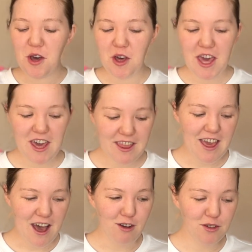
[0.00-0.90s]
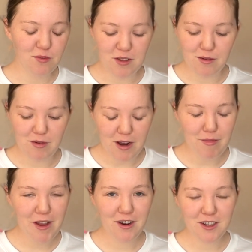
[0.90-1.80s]
in the house when the bread
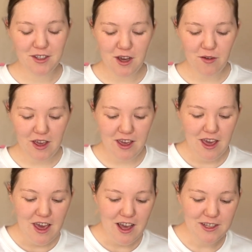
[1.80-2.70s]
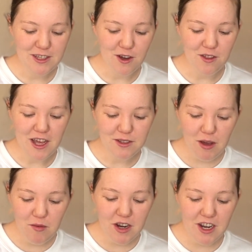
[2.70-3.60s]
maker is going, and so that's
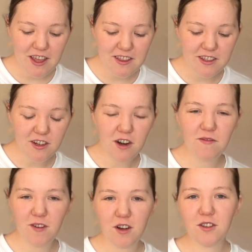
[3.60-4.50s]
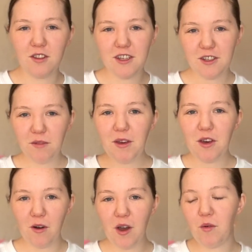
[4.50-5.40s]
why I wanted to get this started first, so this could be
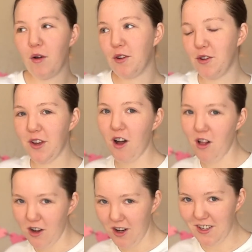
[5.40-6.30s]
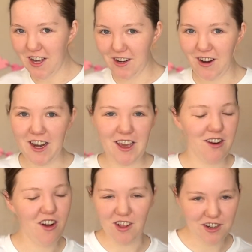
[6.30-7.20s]
going while we're doing all our decorating
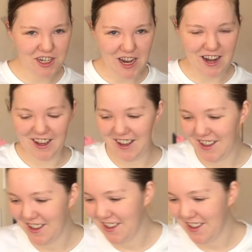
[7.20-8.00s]
and all our chatting.